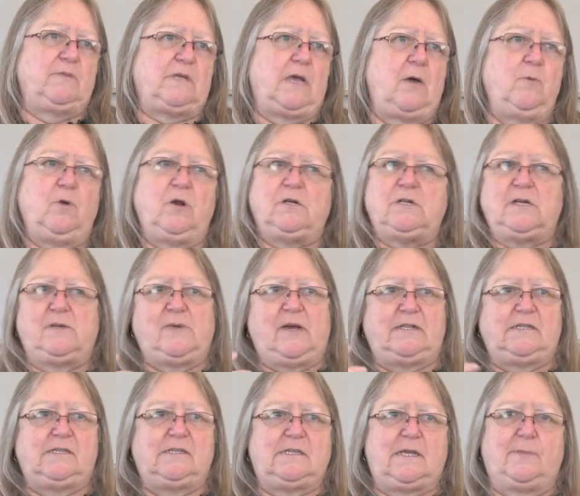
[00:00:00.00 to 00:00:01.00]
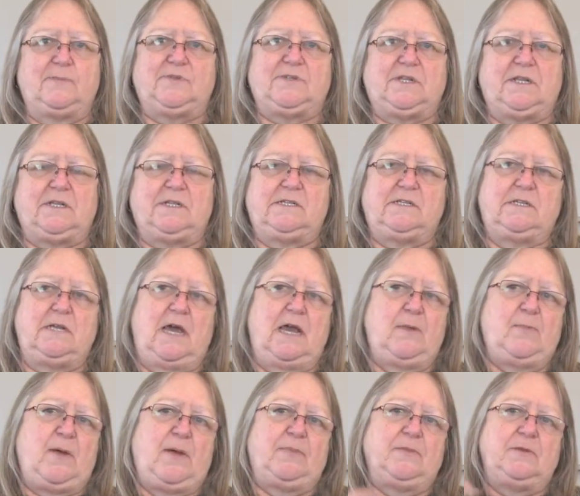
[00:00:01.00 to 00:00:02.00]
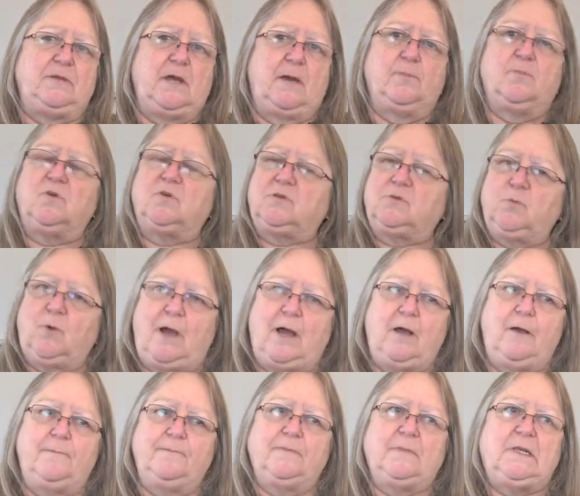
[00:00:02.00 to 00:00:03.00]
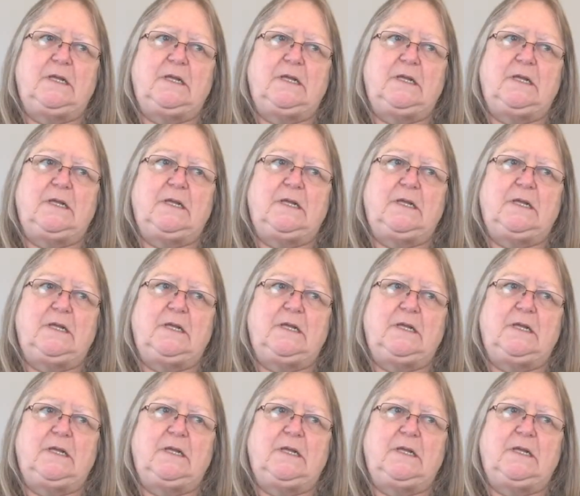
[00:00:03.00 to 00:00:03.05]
I want to talk about substance, not about the numbers. Well,